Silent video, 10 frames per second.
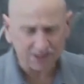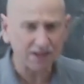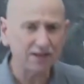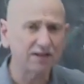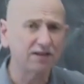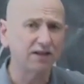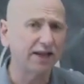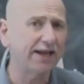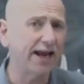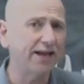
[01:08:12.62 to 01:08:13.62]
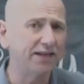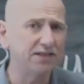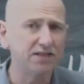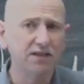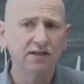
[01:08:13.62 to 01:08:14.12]
would say, the, the late
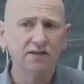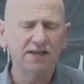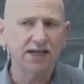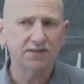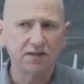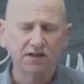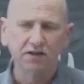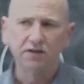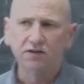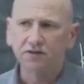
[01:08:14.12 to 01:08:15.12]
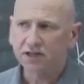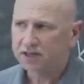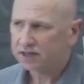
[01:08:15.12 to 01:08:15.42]
80s, that the,